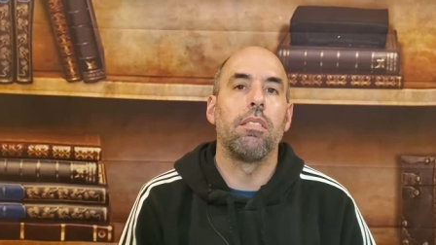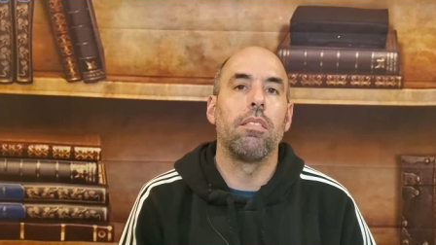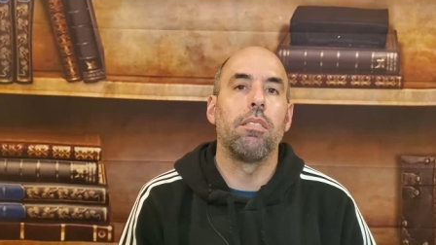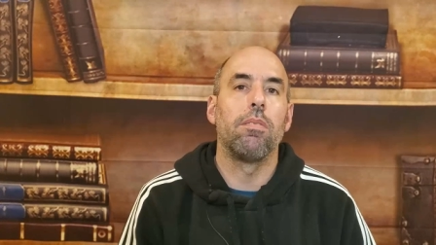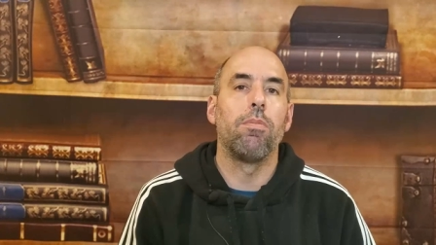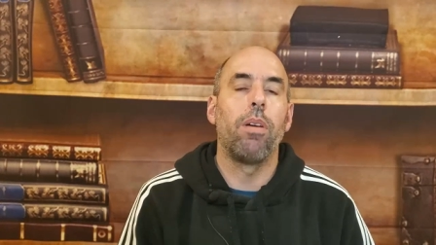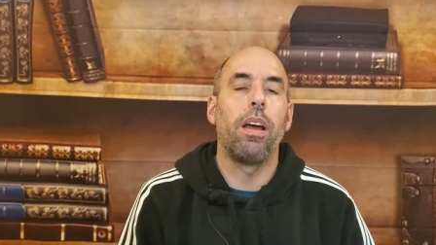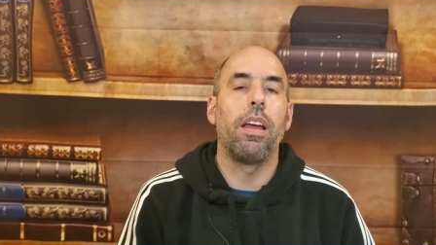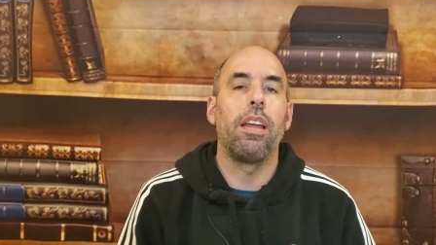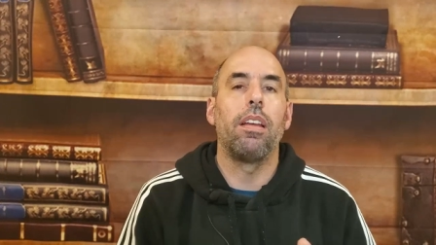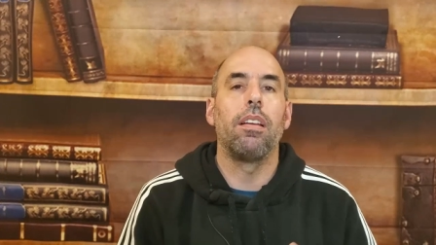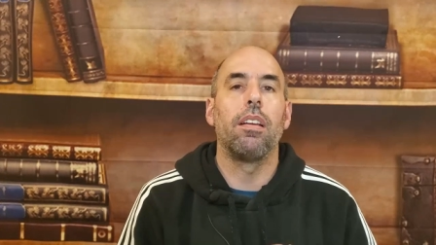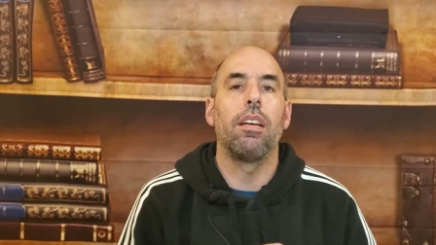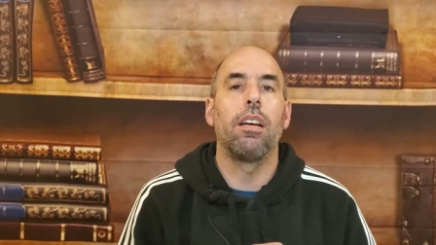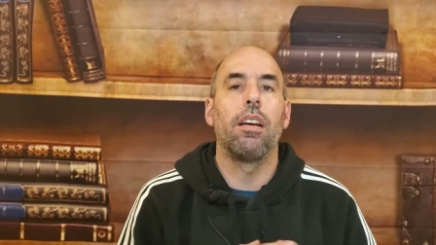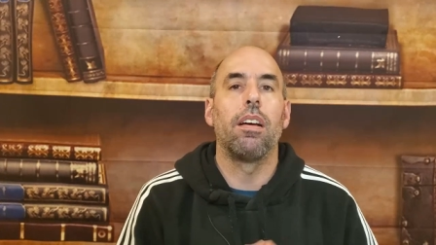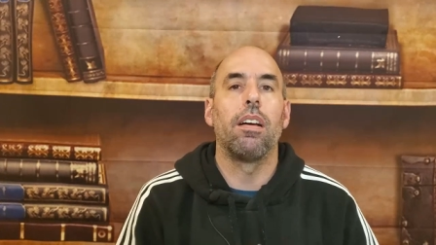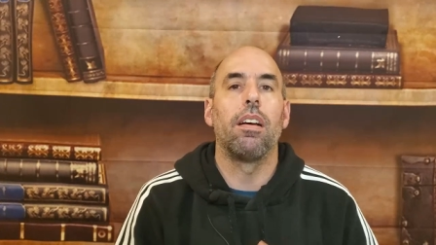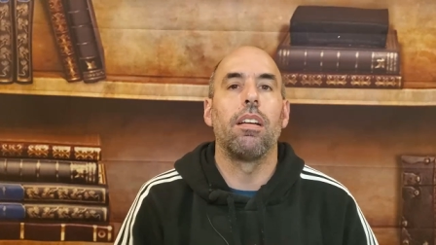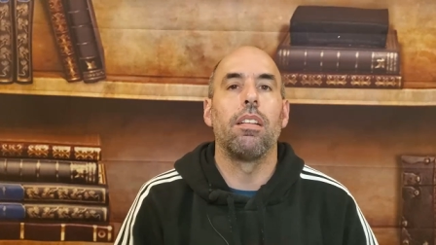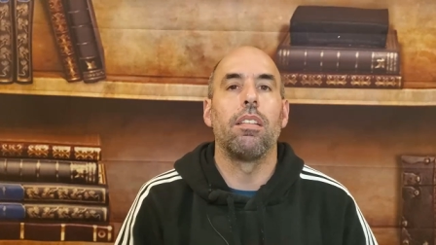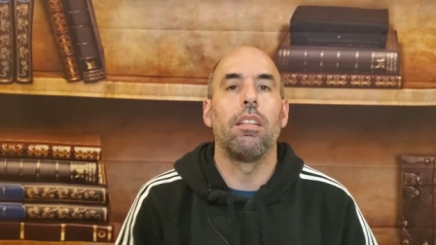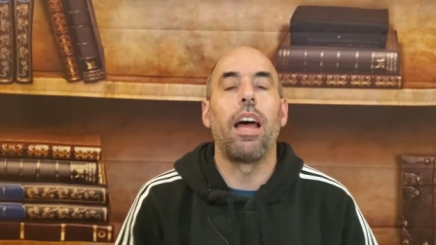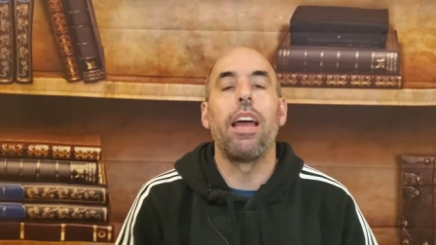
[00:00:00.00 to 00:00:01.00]
way
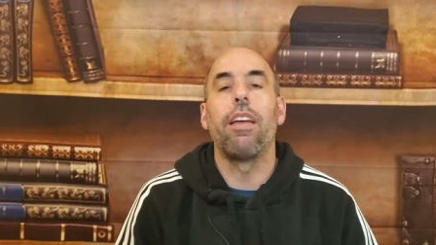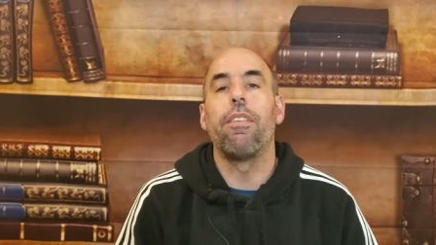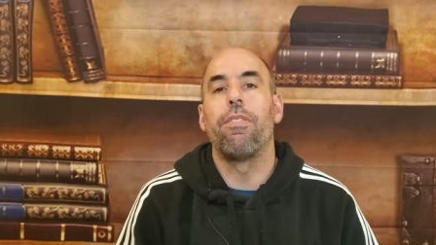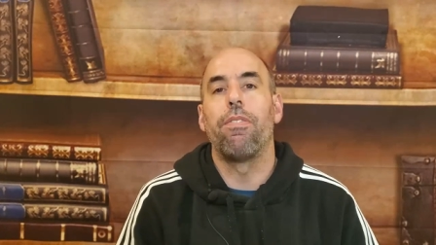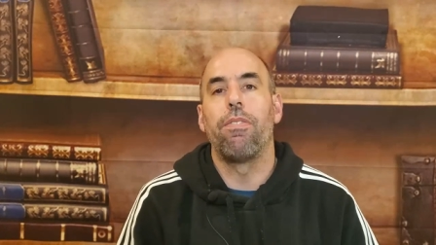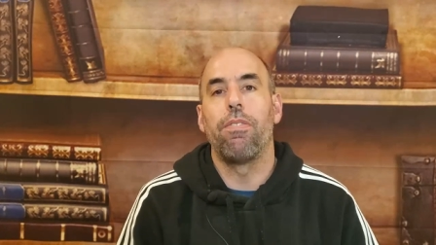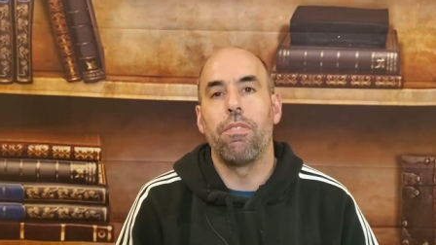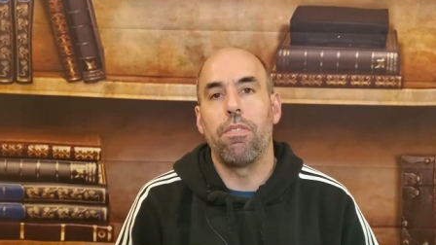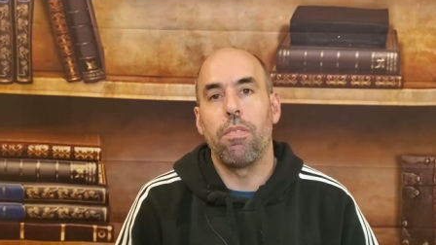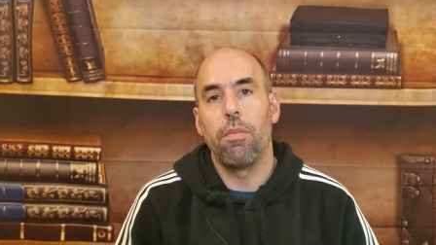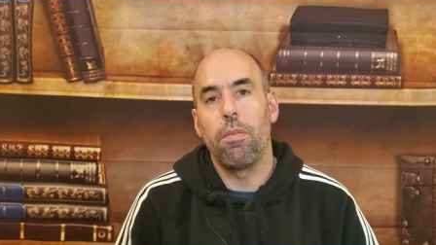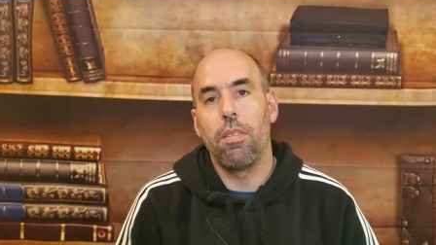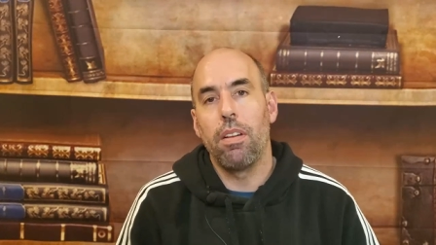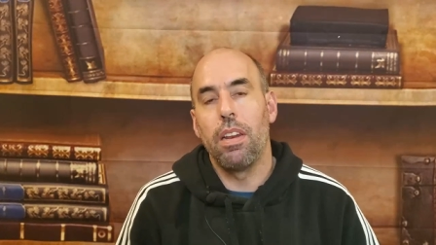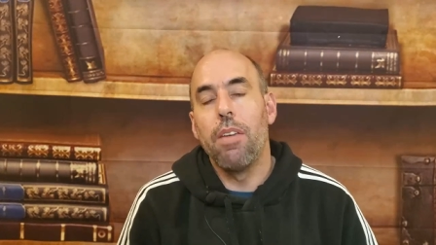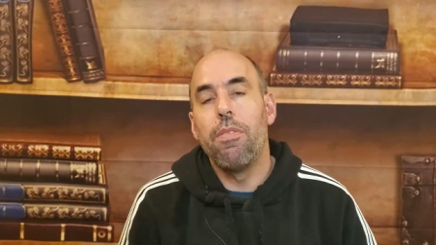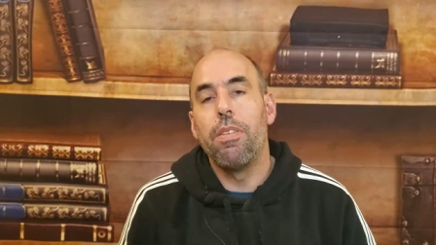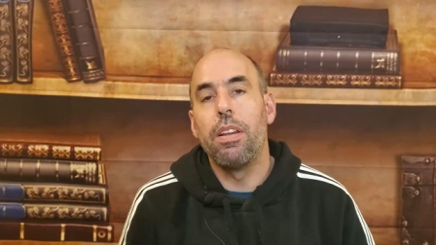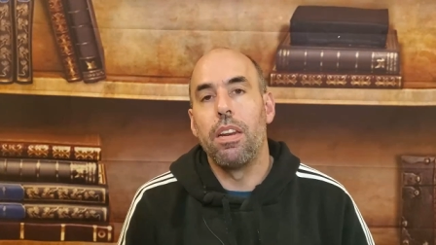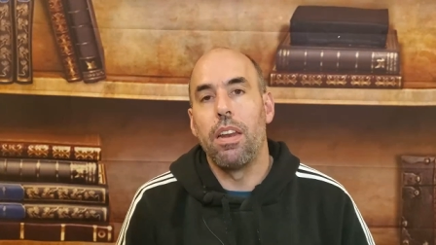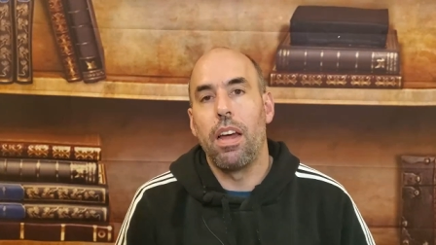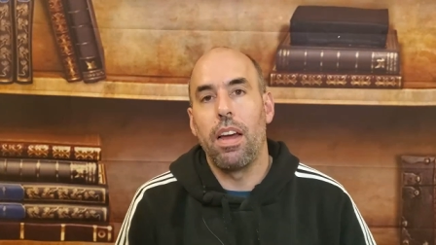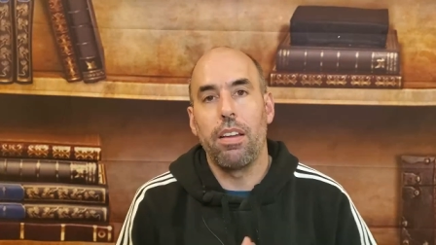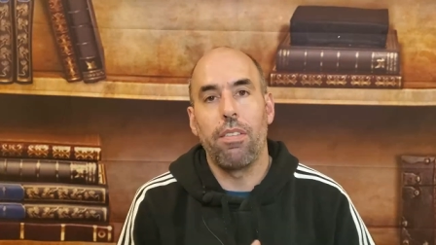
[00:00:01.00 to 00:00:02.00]
uh, life
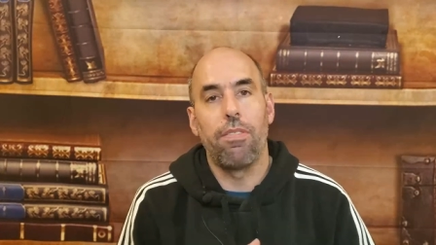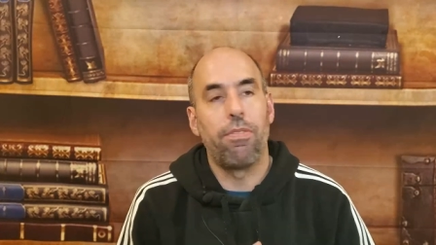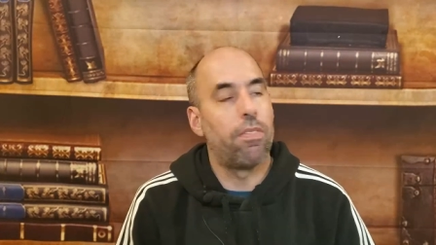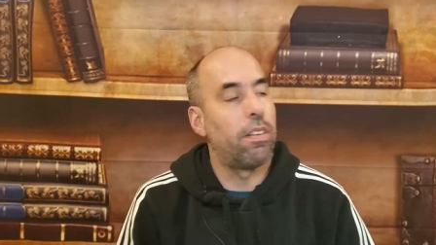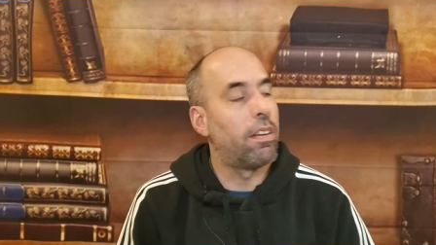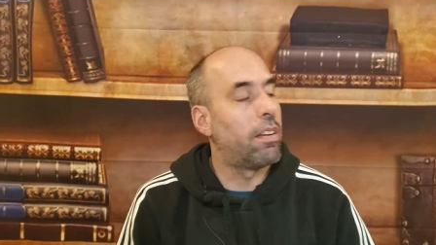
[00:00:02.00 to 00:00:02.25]
living life.